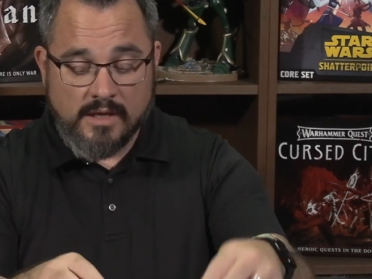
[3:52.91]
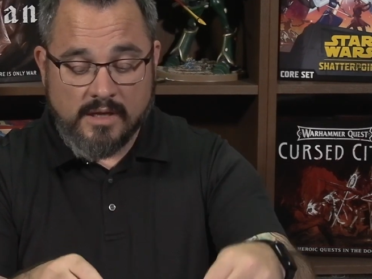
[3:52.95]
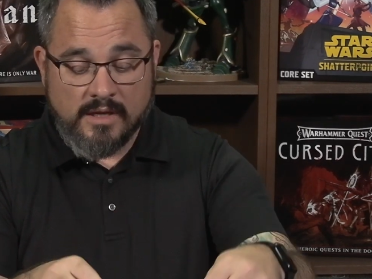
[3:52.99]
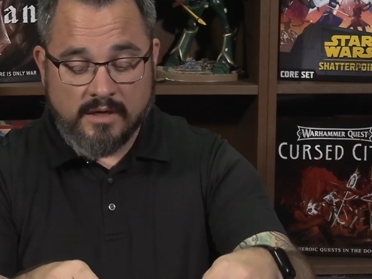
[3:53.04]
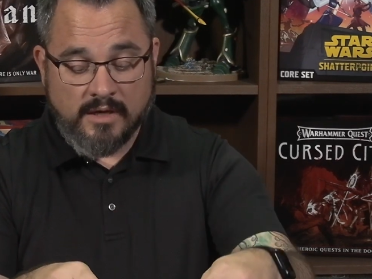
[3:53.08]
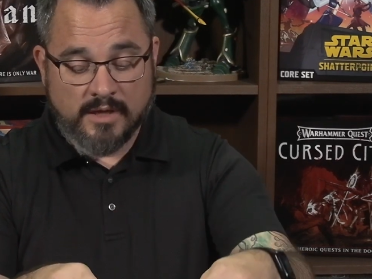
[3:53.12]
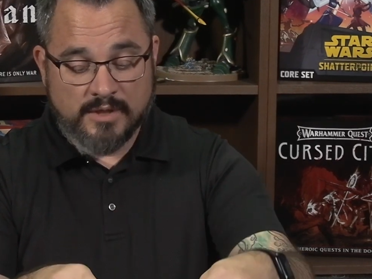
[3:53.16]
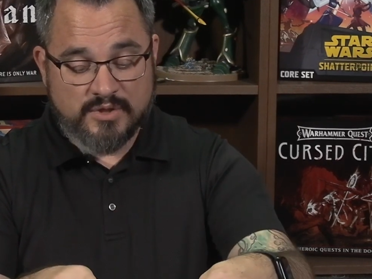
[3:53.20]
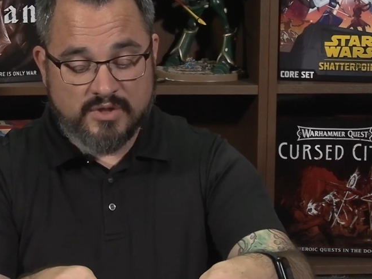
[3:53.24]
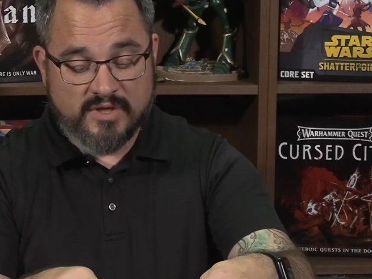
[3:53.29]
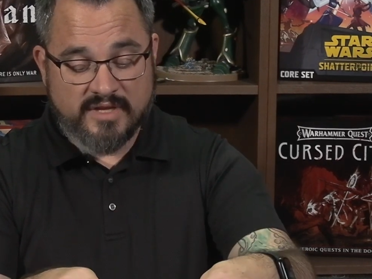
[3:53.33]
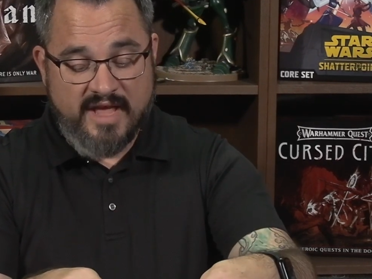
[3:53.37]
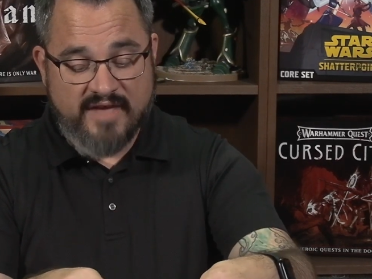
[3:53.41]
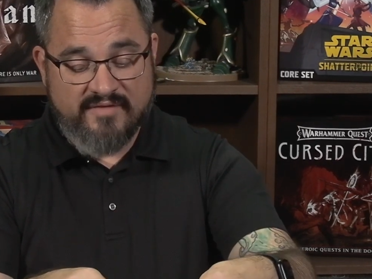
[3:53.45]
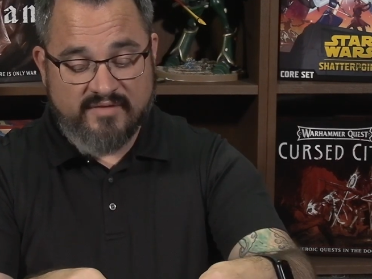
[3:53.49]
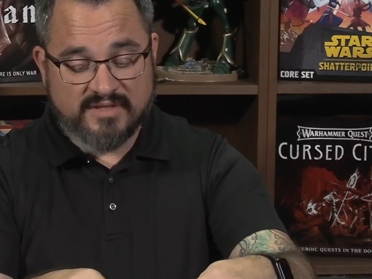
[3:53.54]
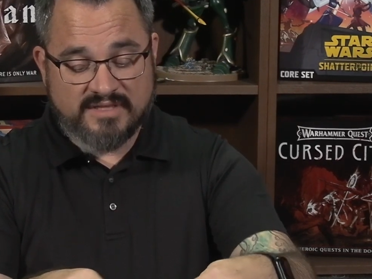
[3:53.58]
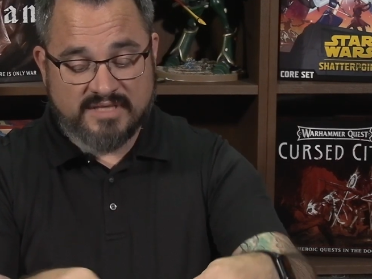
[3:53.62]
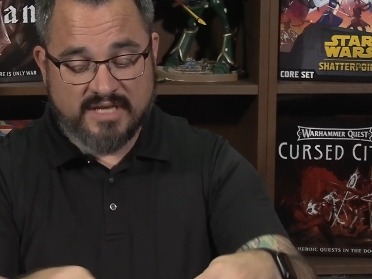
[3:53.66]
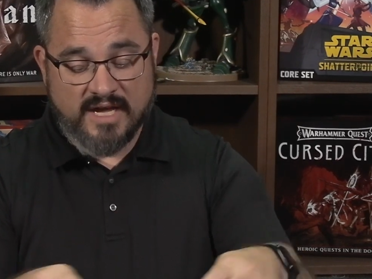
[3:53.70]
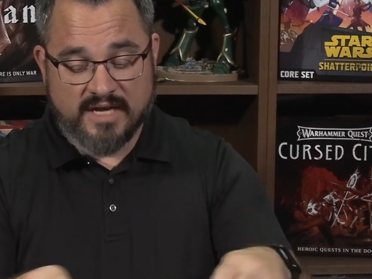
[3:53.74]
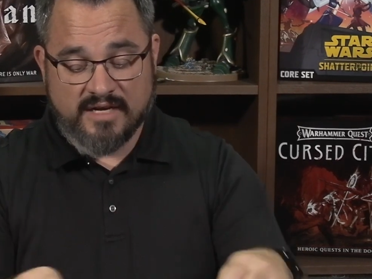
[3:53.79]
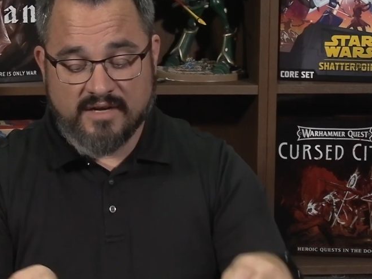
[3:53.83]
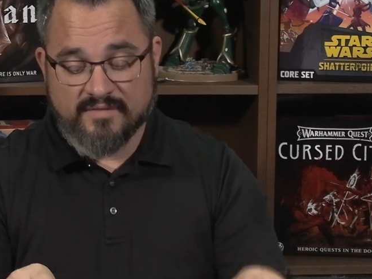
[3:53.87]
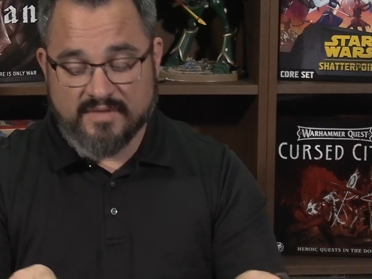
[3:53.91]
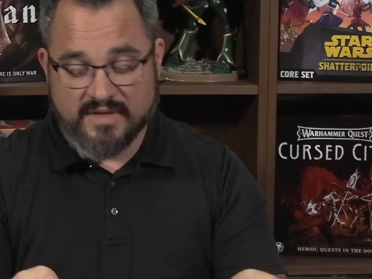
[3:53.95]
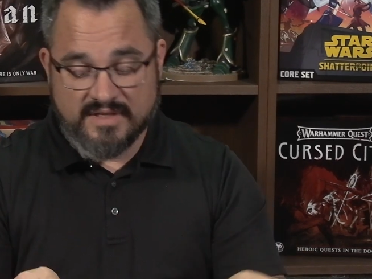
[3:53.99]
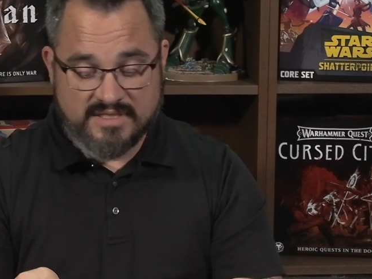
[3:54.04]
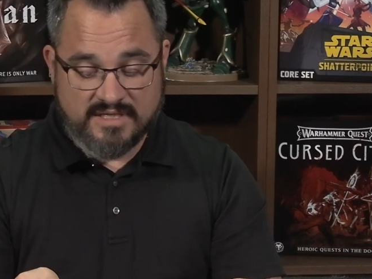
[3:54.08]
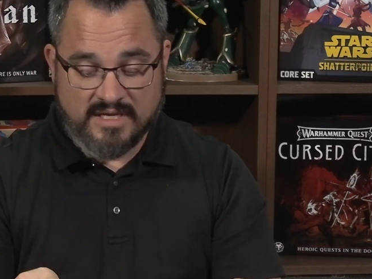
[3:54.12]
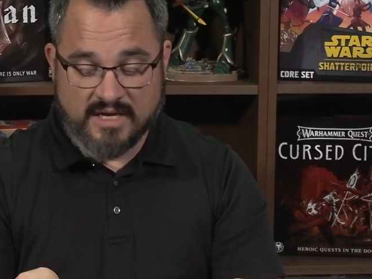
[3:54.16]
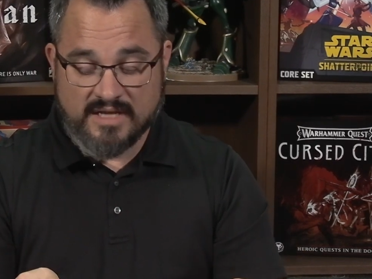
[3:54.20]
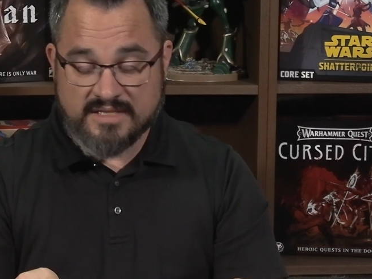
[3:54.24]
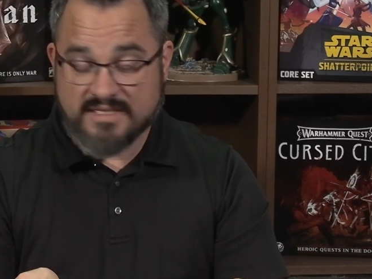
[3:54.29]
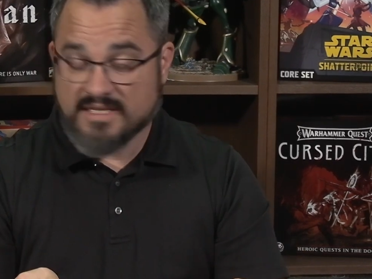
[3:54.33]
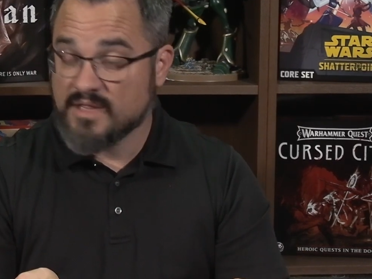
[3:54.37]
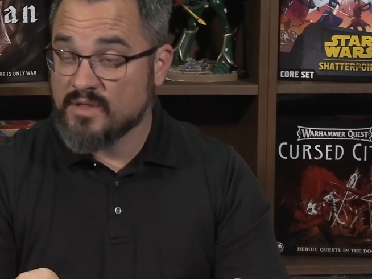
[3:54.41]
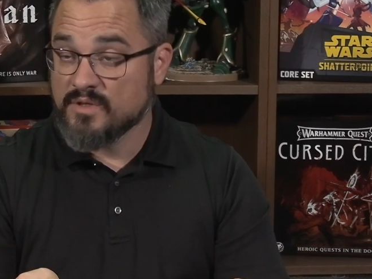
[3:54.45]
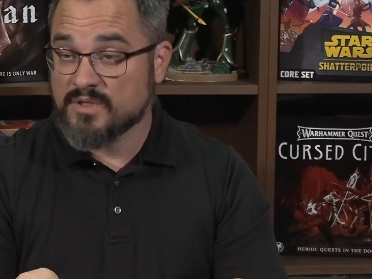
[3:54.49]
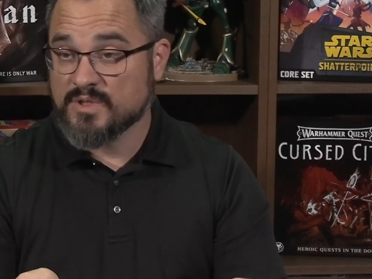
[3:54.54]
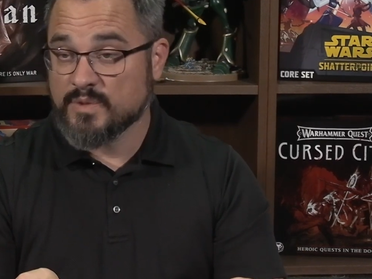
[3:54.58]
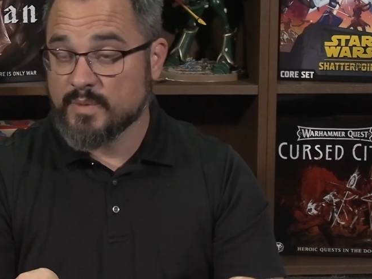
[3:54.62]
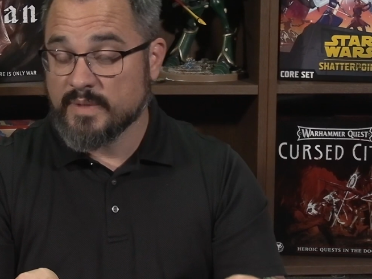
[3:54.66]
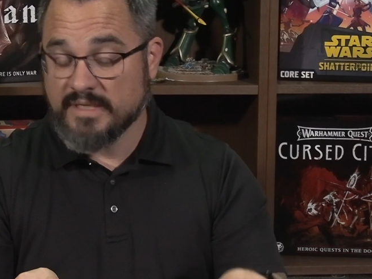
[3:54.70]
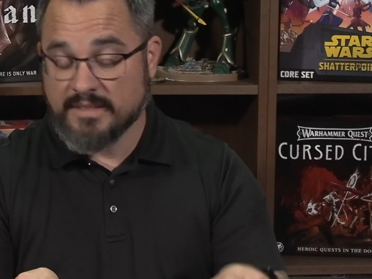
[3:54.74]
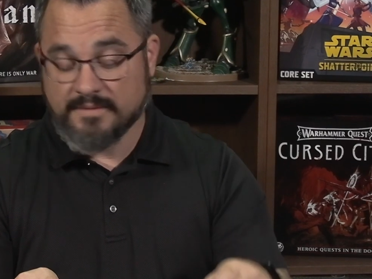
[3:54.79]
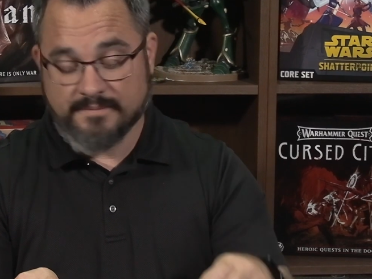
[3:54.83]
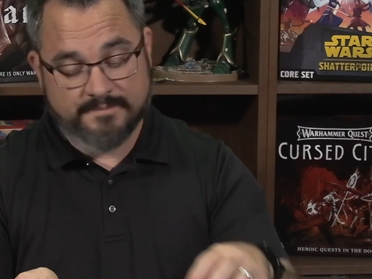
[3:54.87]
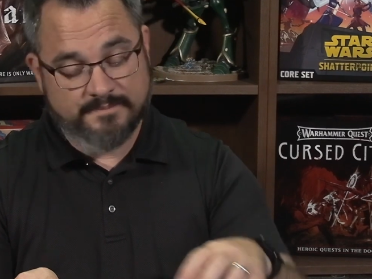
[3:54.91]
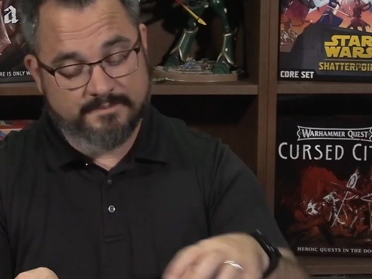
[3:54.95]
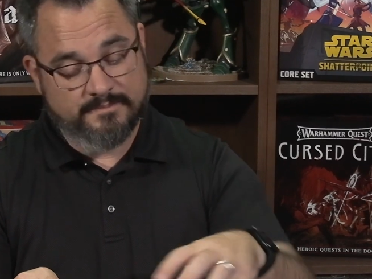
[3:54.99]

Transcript: because you can have a ton of these guys and they look sweet.